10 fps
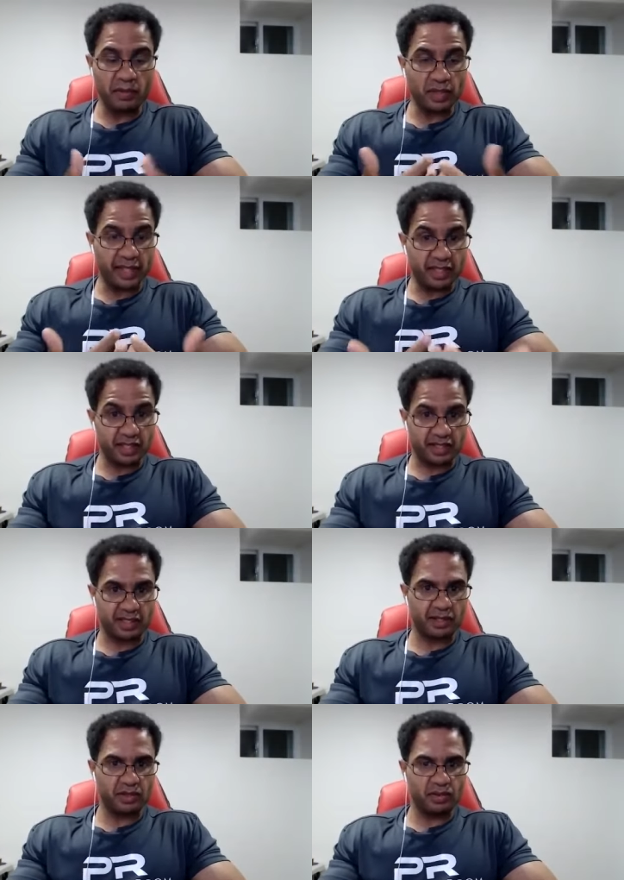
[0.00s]
people like
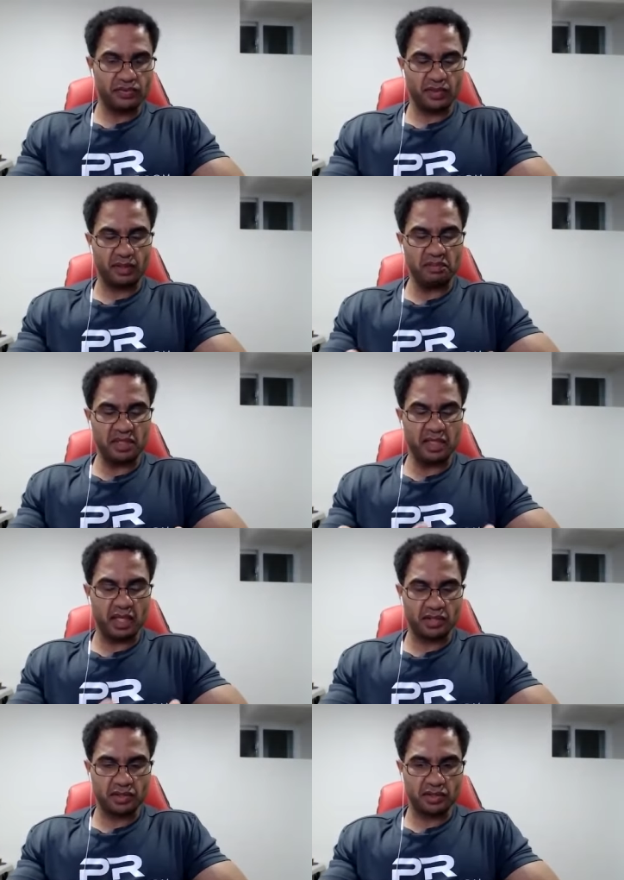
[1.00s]
yourself and many